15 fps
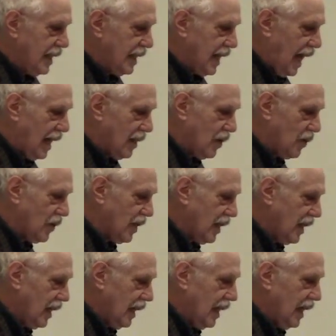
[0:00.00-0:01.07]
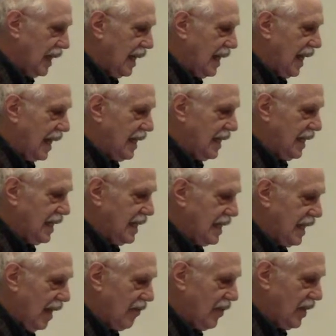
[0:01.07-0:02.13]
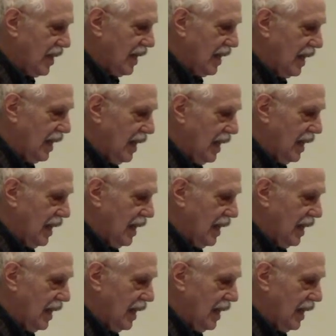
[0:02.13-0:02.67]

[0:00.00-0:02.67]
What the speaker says: in 1970